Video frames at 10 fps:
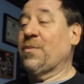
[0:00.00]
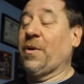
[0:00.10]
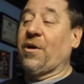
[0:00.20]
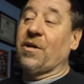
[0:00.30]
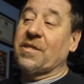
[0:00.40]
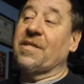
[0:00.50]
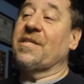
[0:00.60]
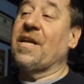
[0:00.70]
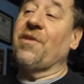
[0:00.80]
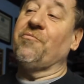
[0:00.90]
because
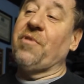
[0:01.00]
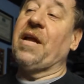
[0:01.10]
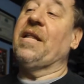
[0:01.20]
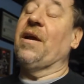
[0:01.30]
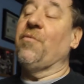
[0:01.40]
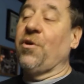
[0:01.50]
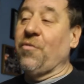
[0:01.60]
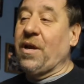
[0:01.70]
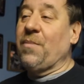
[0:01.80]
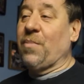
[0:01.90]
instead of red, they were
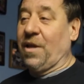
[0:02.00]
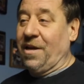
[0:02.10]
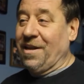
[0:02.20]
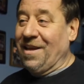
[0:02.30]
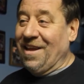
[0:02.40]
green blood.